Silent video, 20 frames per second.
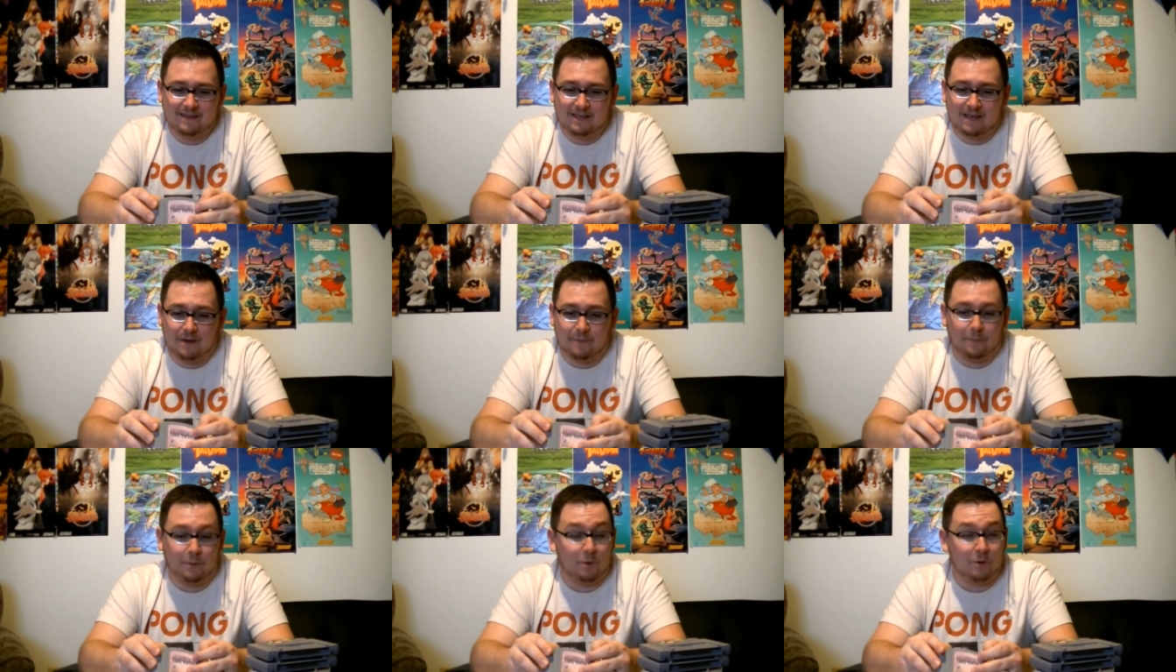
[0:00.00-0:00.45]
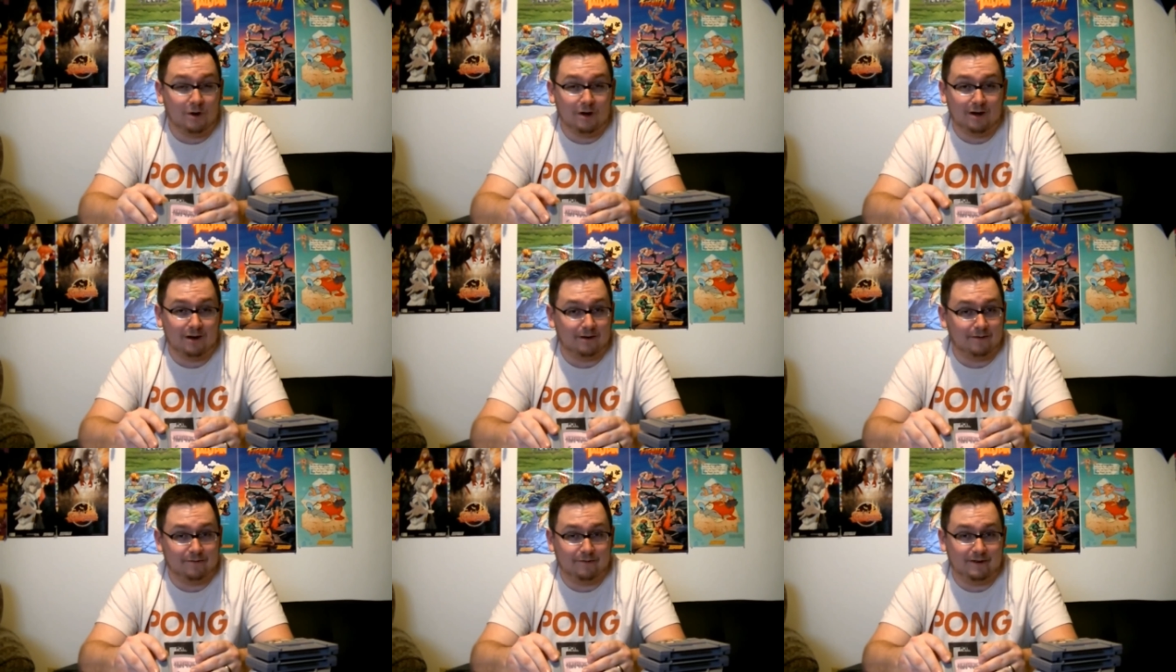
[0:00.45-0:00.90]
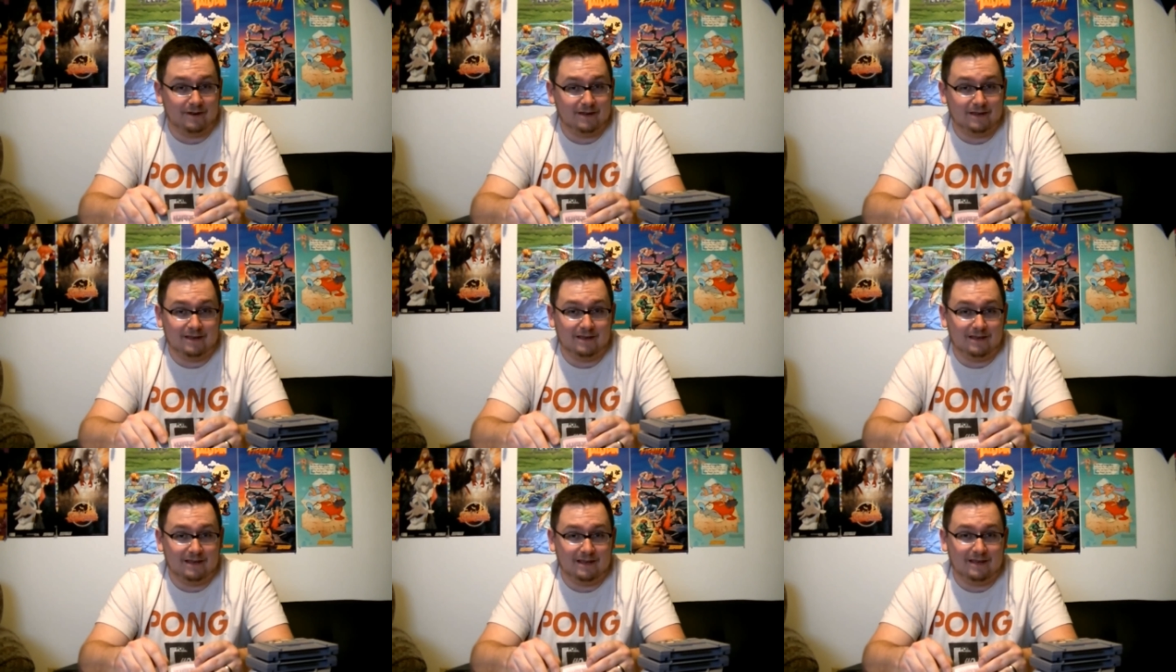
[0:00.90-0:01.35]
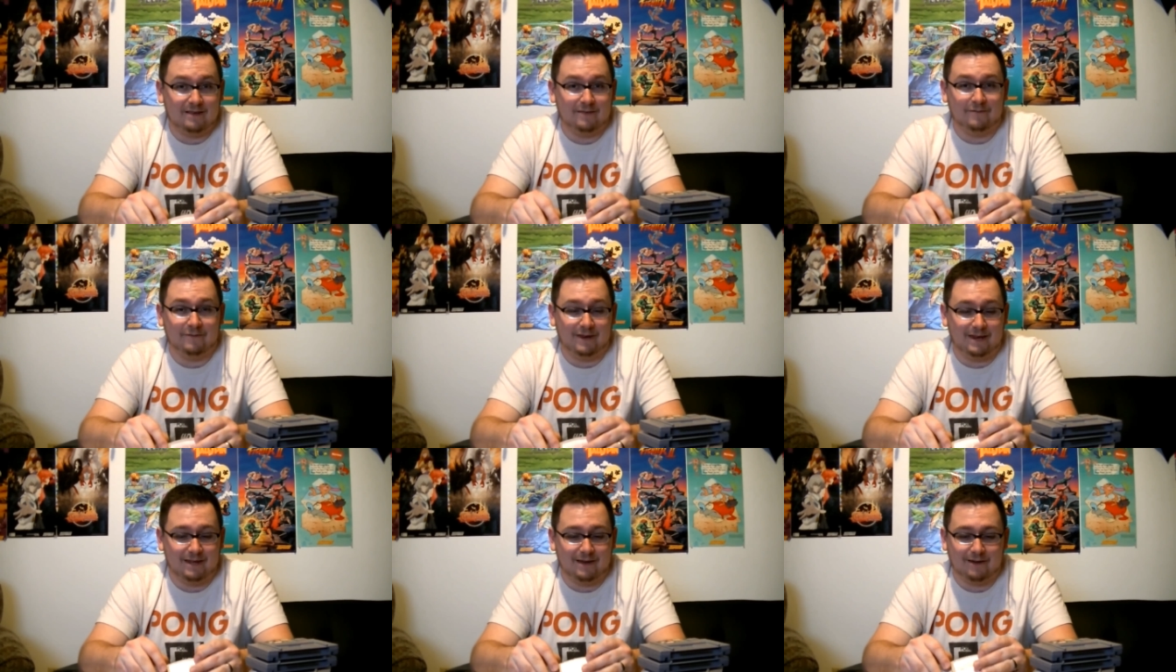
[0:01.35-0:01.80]
you know pornography
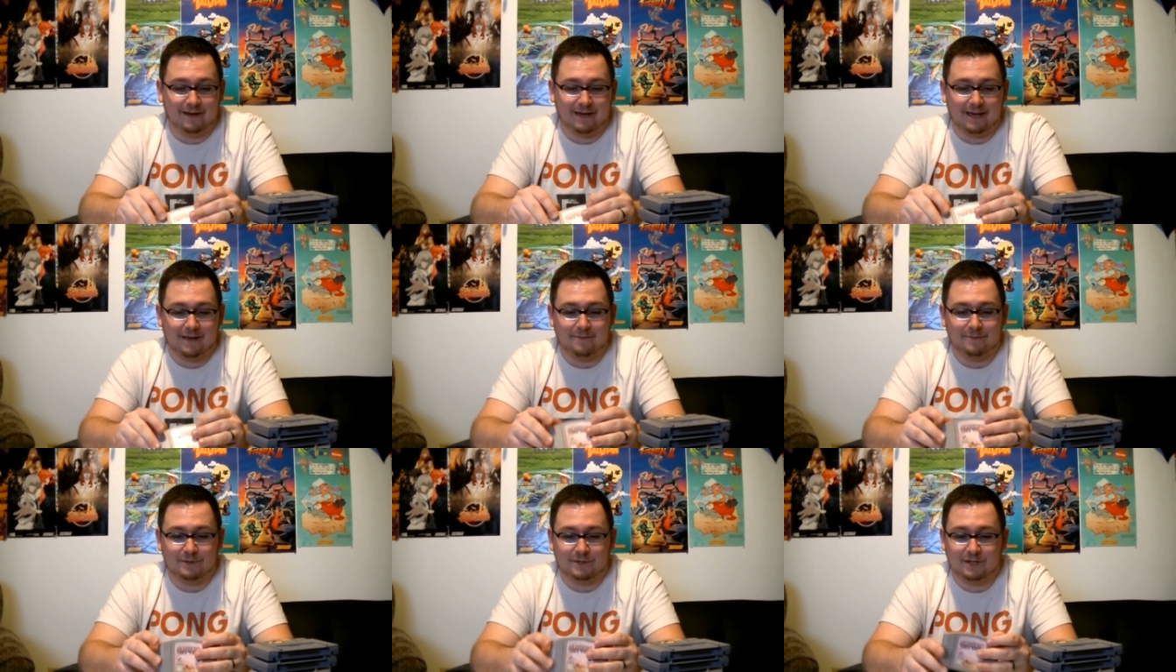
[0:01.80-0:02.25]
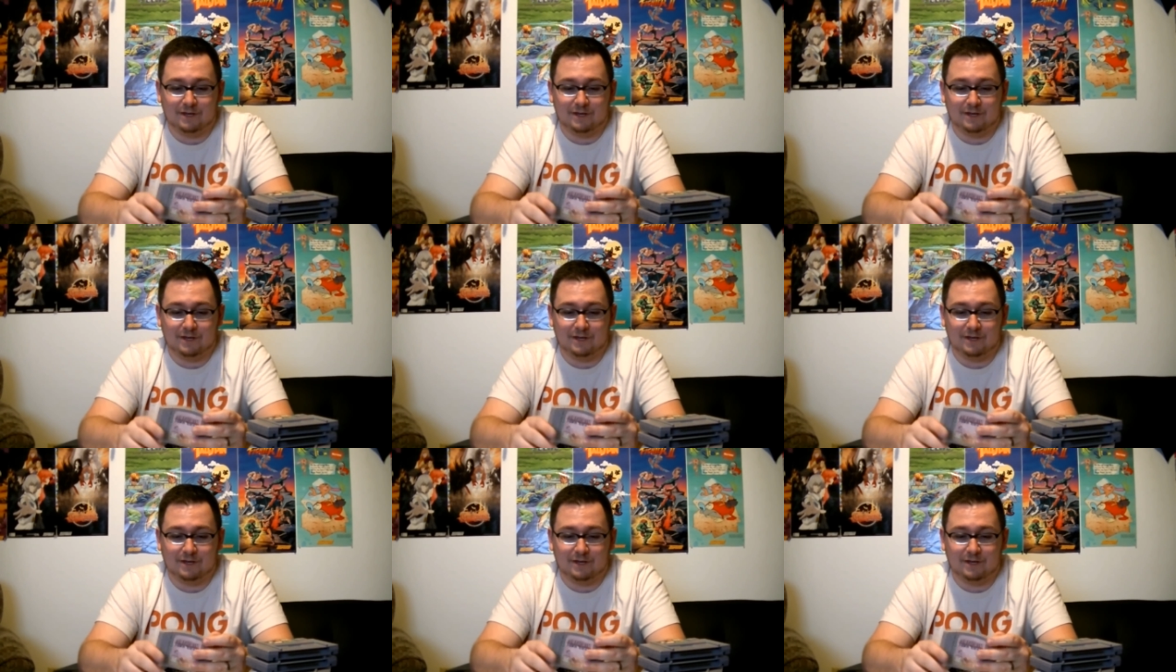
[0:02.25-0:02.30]
in video games.